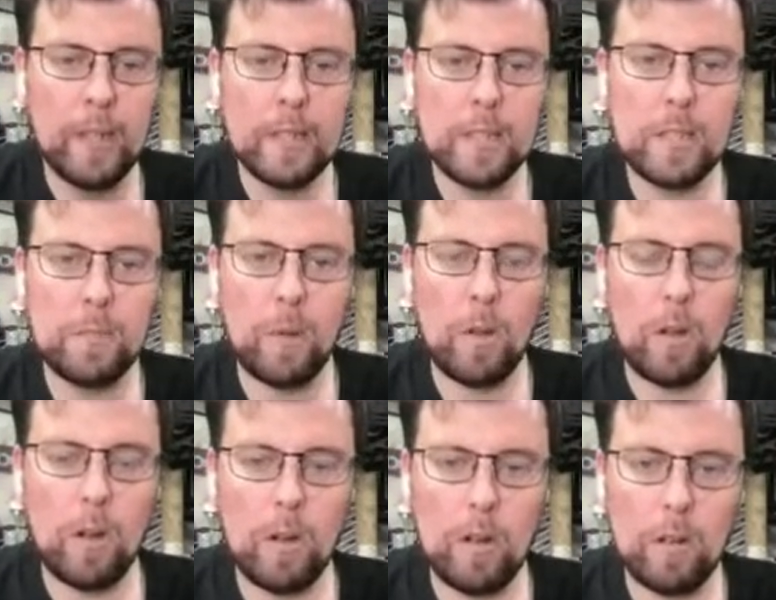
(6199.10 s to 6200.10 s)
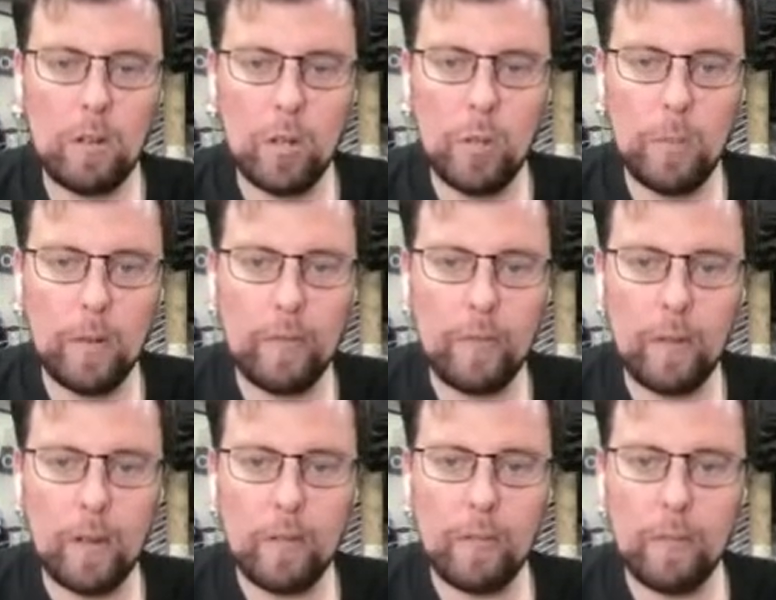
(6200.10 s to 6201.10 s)
smaller group of
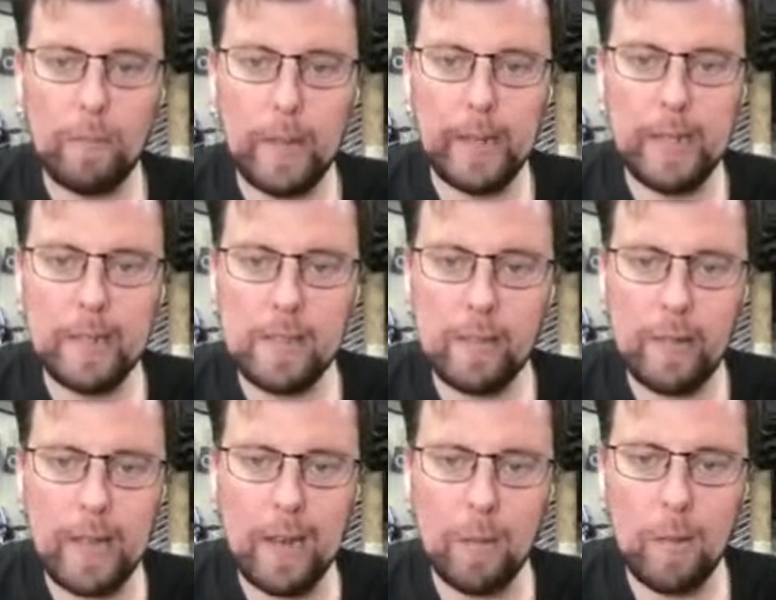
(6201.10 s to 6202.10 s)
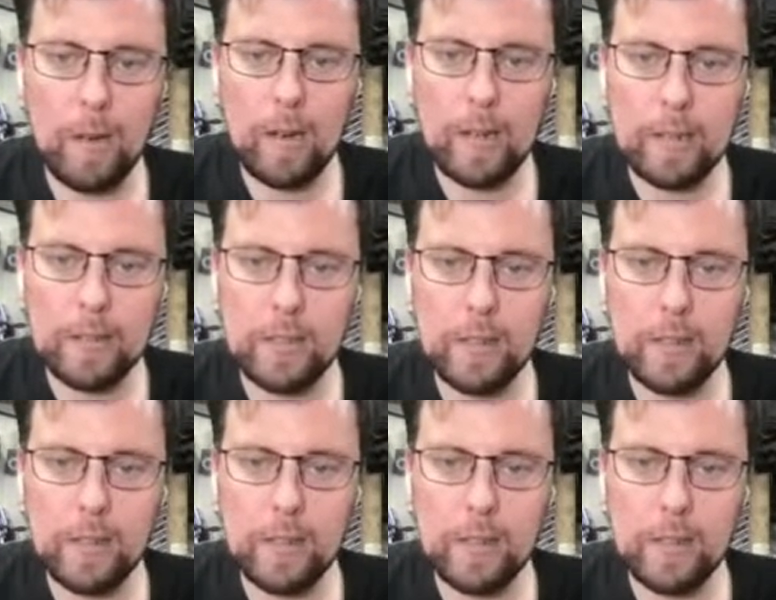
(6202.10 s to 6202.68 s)
minis available and